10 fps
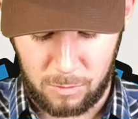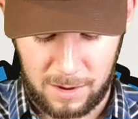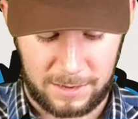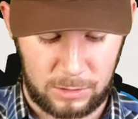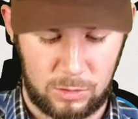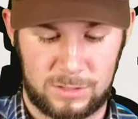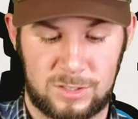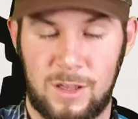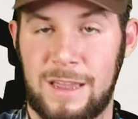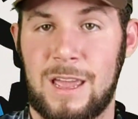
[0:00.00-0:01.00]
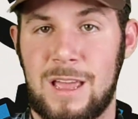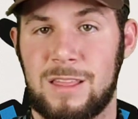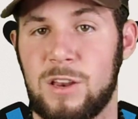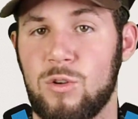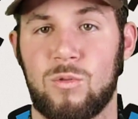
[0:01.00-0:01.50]
what it looks like.
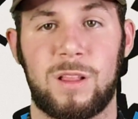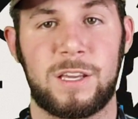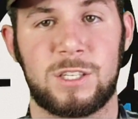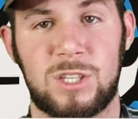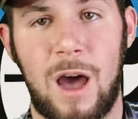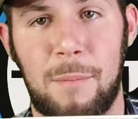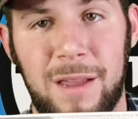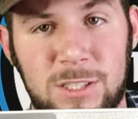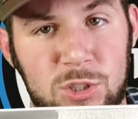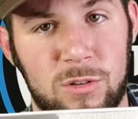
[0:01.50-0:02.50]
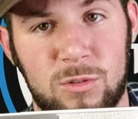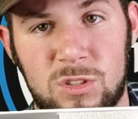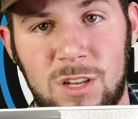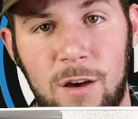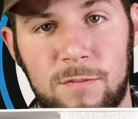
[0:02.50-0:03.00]
They do a really good job making sure their
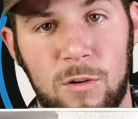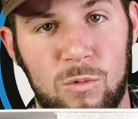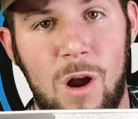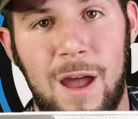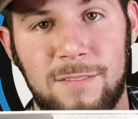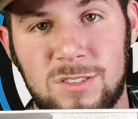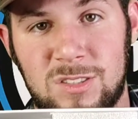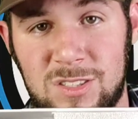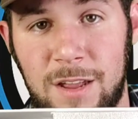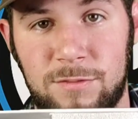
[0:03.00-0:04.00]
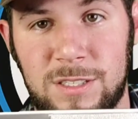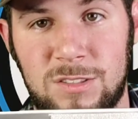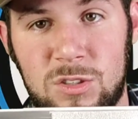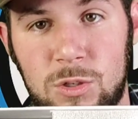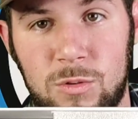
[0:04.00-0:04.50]
stuff arrives safely
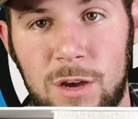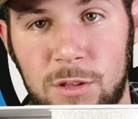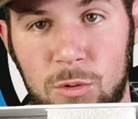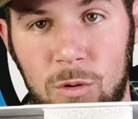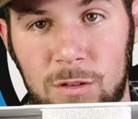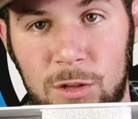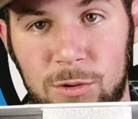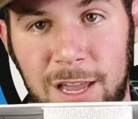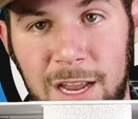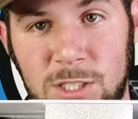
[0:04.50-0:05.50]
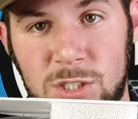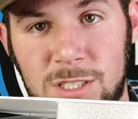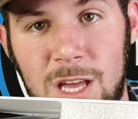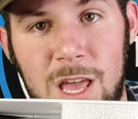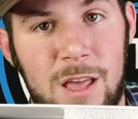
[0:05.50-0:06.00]
to your
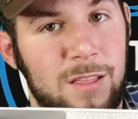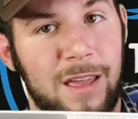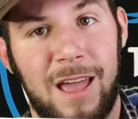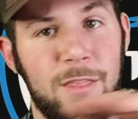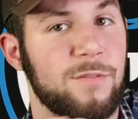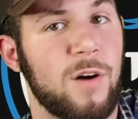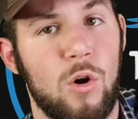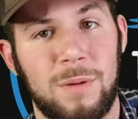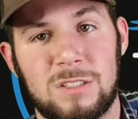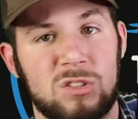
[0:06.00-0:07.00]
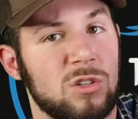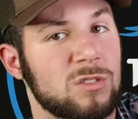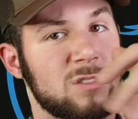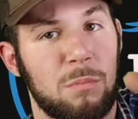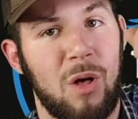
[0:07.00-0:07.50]
location. They got the foam
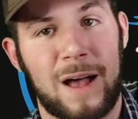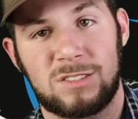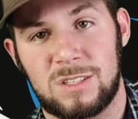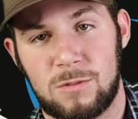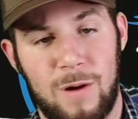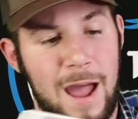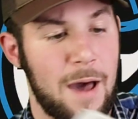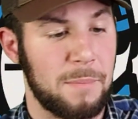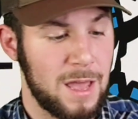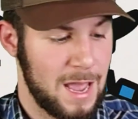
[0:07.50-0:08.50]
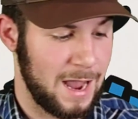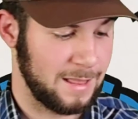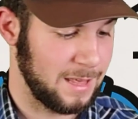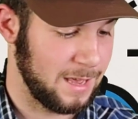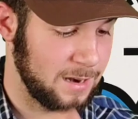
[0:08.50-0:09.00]
inserts, the plastic wrap,
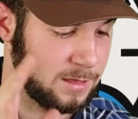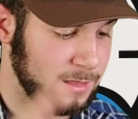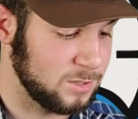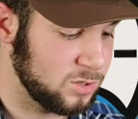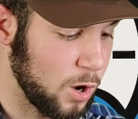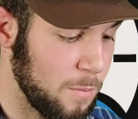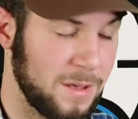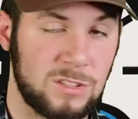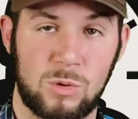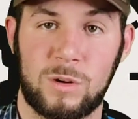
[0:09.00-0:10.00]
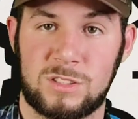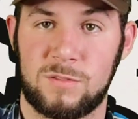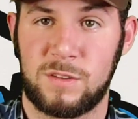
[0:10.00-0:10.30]
and then this scope is going to